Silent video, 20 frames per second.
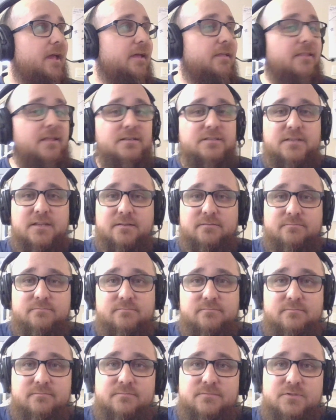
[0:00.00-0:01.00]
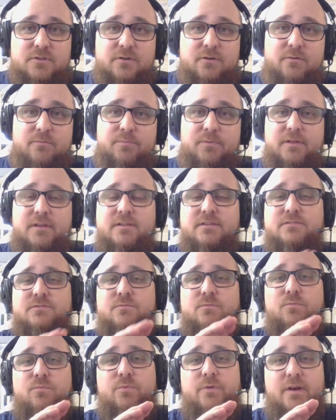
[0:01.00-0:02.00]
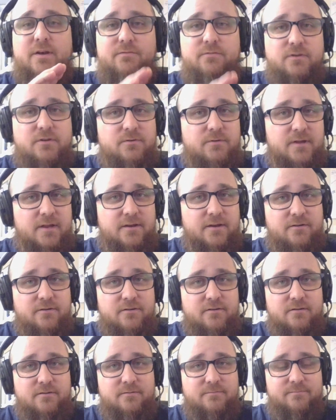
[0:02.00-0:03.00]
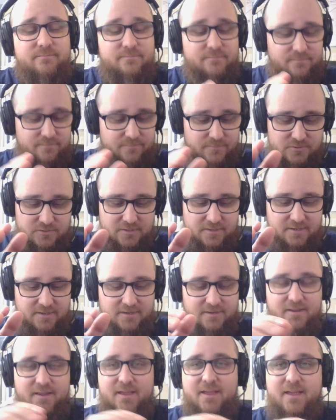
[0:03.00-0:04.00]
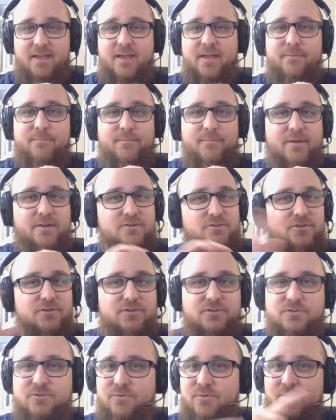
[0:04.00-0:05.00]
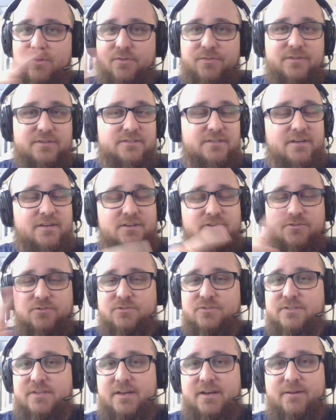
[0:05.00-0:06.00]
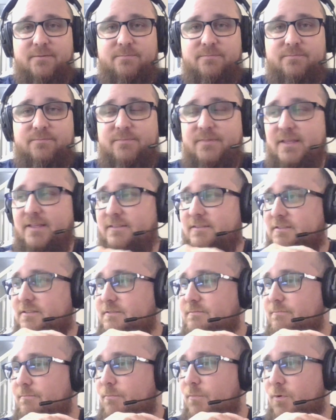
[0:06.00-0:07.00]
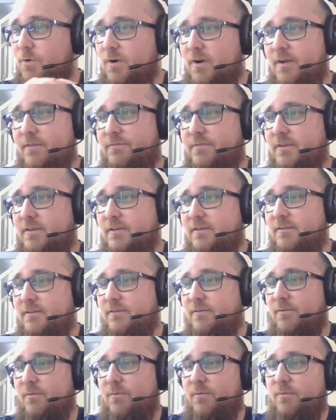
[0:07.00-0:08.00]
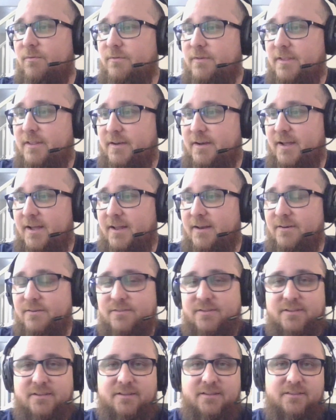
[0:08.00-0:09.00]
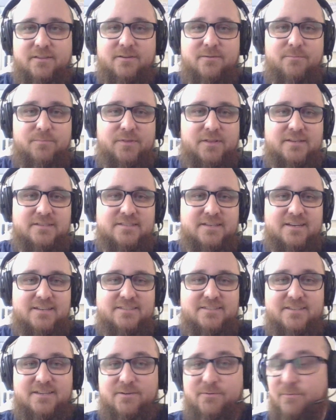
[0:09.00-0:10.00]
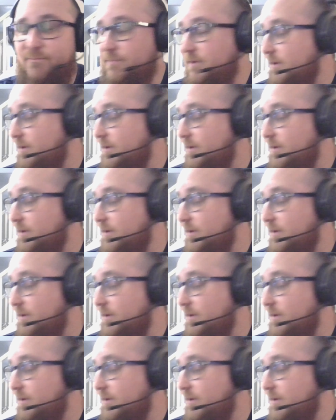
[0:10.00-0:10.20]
And that's it. So please, whenever you get your machine, make sure you do all this initial setup. That's more often than not the complaints that I see when